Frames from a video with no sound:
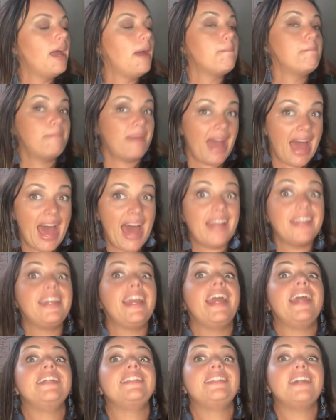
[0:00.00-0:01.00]
bad
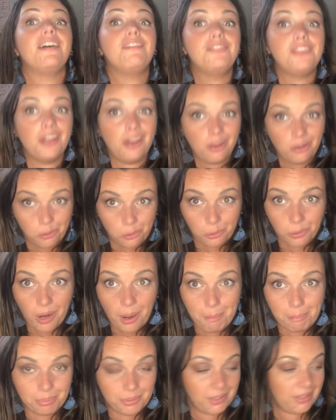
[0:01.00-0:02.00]
case of the
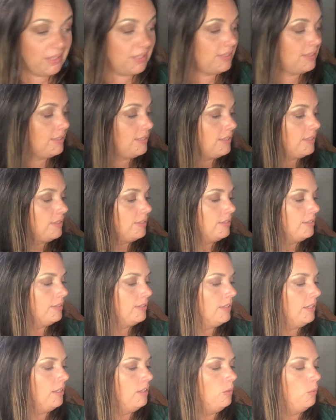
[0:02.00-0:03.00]
Grumplets,
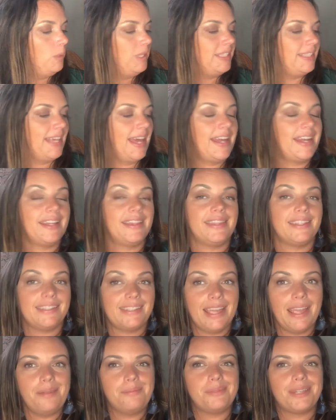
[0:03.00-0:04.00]
we said at the
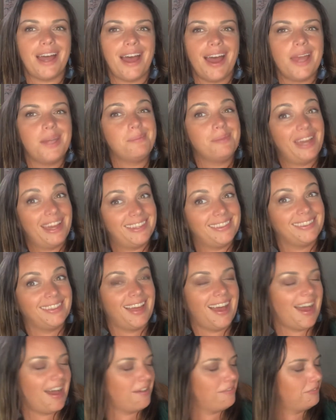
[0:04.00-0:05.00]
same time and
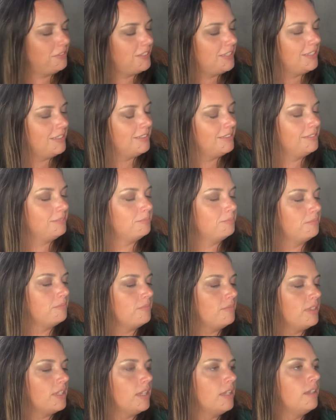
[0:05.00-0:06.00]
laughed.
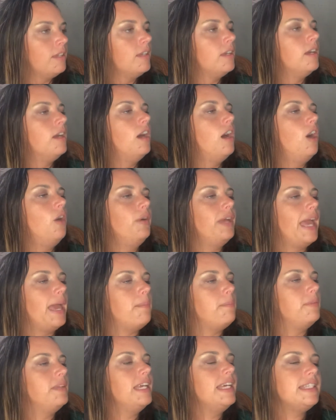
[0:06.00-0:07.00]

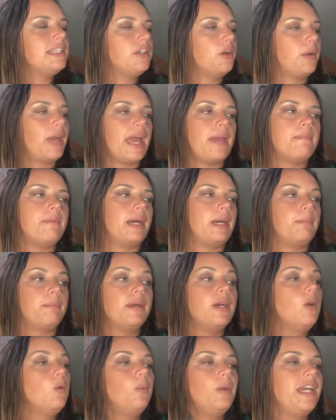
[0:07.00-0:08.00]
Okay, it's okay, Pip.
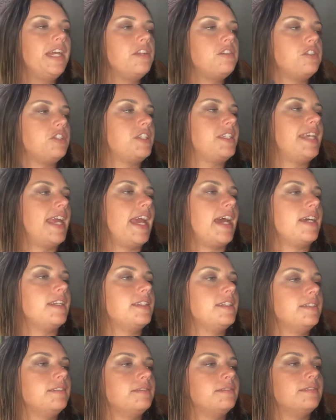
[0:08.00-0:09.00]
We
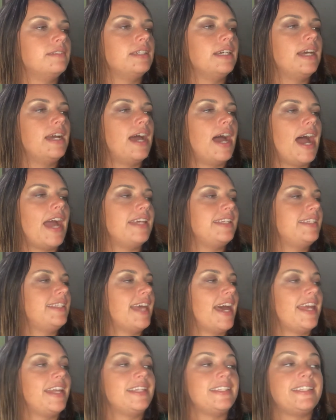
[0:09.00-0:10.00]
understand. I
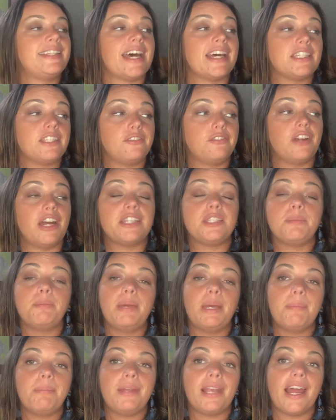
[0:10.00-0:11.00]
said as Sassafras,
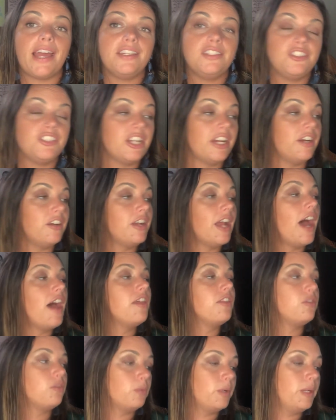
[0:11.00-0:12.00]
Pip, and I shared a
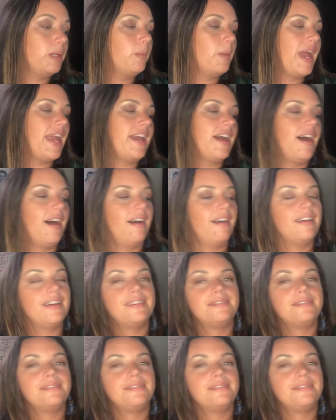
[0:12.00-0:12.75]
three-way hug.